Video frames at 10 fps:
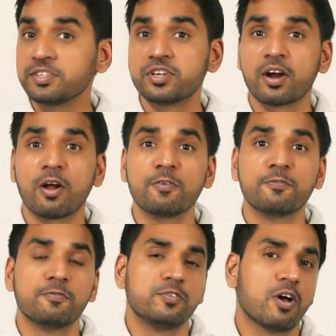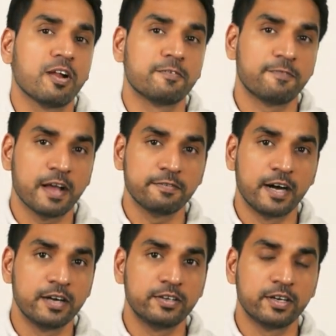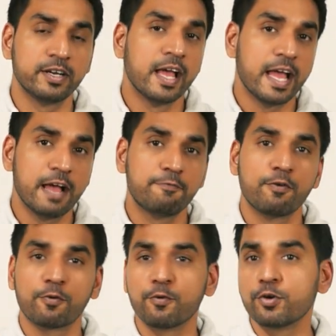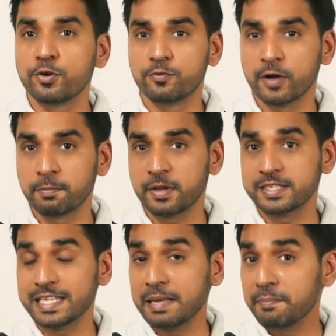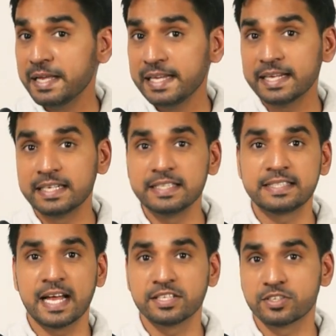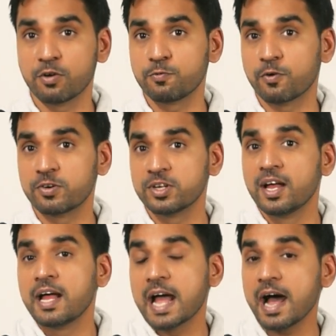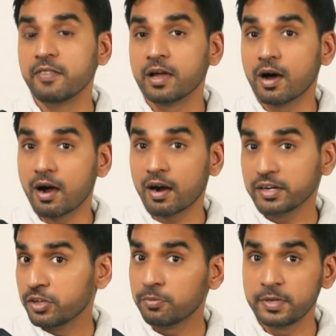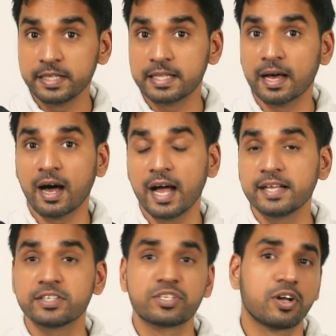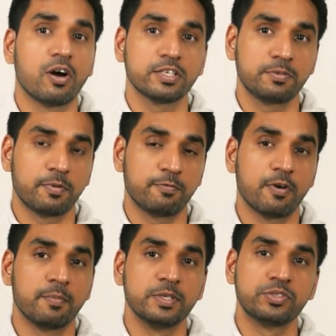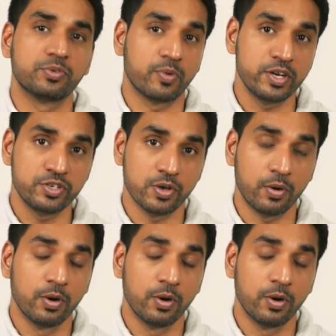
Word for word: around five hundred dollars, F four four twenty-five plus immediately stands out for having arguably the highest cost performance ratio